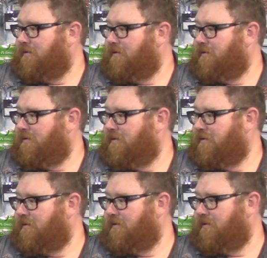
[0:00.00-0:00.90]

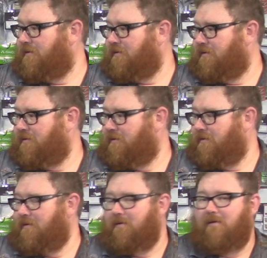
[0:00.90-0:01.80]

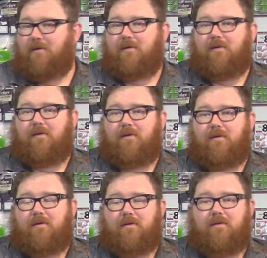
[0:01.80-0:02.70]

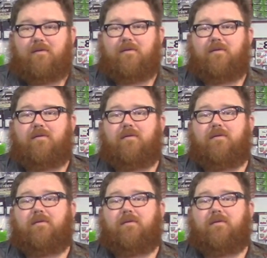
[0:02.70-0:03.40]
(silent)